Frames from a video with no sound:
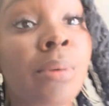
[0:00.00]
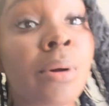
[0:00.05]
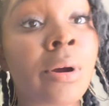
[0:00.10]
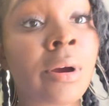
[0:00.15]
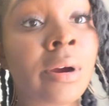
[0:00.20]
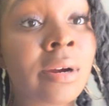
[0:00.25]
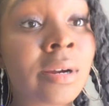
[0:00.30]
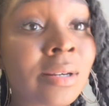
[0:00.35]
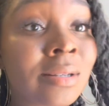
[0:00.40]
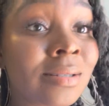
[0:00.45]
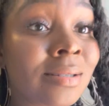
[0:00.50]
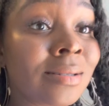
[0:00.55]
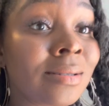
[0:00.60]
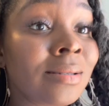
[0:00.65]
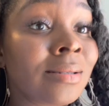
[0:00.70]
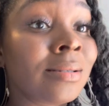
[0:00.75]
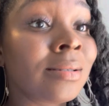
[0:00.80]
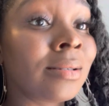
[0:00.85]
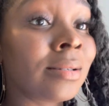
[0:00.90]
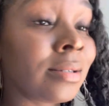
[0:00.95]
part,
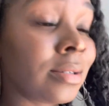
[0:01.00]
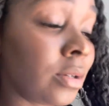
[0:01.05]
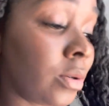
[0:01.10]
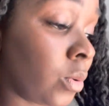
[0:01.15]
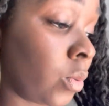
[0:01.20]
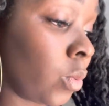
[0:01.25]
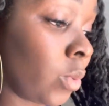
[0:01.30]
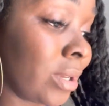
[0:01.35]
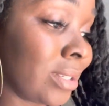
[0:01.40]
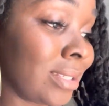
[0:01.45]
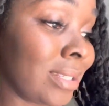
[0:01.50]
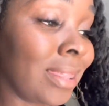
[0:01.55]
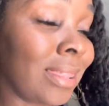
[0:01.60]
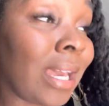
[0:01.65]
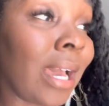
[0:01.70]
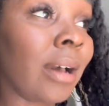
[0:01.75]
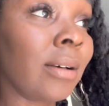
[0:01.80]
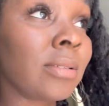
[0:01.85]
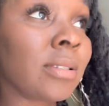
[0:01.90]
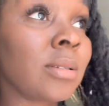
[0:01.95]

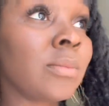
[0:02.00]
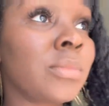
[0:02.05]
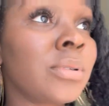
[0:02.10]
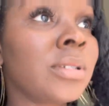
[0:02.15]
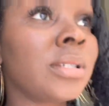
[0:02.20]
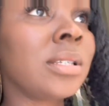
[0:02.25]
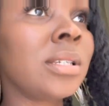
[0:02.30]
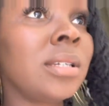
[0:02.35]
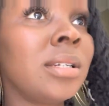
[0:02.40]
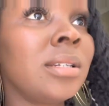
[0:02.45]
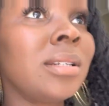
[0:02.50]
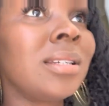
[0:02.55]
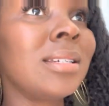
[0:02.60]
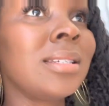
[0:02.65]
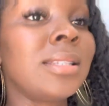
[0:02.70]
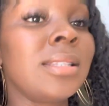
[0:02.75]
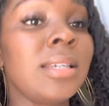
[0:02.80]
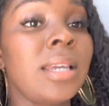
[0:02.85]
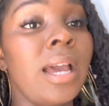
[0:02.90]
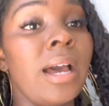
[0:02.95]
1000%
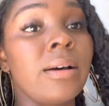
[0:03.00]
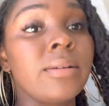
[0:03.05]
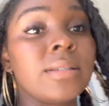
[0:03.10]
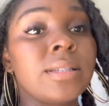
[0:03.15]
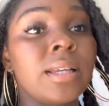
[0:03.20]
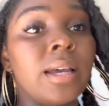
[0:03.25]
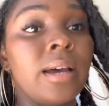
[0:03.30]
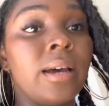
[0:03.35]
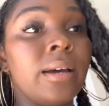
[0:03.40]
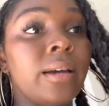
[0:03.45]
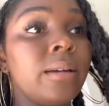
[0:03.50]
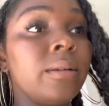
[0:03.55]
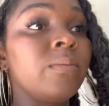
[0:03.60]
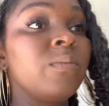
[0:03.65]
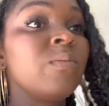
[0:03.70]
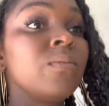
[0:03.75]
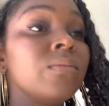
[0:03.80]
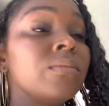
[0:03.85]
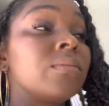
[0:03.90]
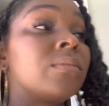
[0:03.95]
is the outside.
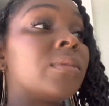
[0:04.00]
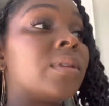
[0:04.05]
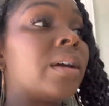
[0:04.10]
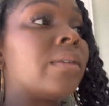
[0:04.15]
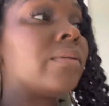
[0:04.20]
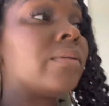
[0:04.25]
That